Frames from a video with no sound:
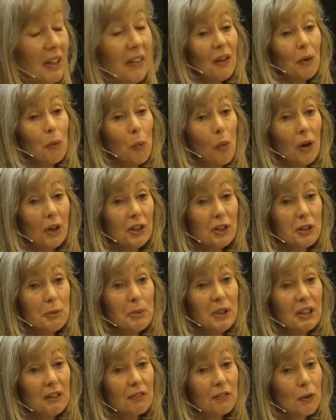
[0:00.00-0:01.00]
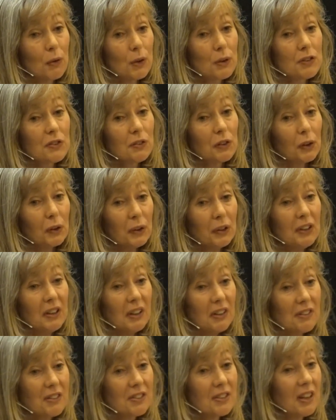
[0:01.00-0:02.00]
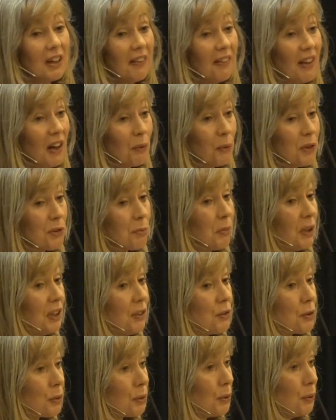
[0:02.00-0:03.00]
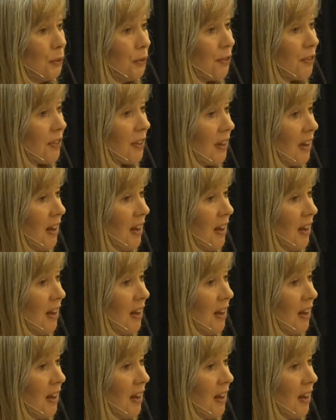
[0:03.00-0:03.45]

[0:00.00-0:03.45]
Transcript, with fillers: that wanted to be a force for goodness, and that was my truth.